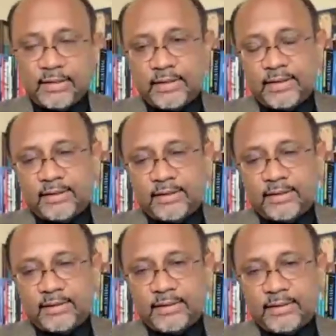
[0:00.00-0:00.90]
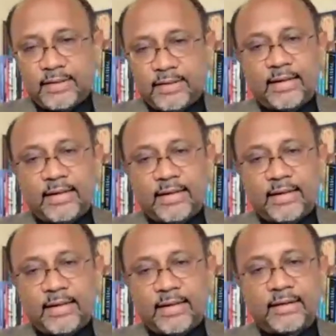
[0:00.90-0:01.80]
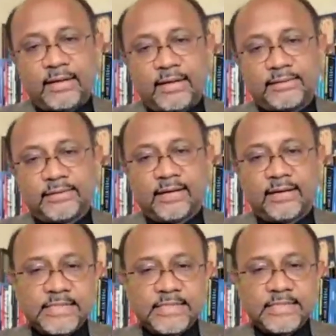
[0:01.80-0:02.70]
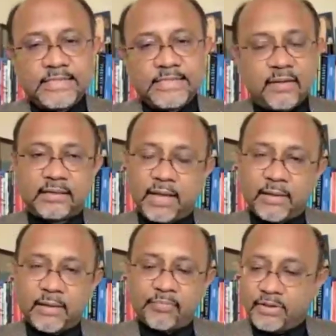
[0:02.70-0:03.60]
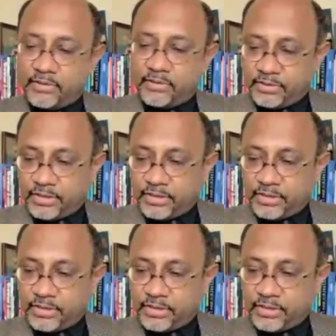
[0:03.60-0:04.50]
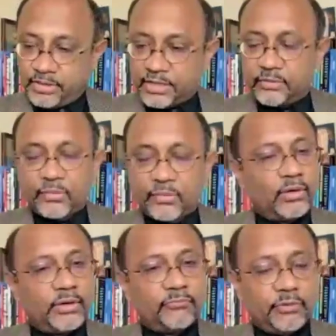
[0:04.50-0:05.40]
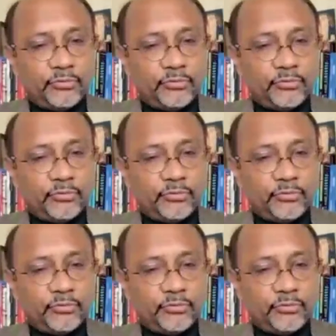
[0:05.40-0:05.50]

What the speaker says: that the CDMR can play a critical role in future.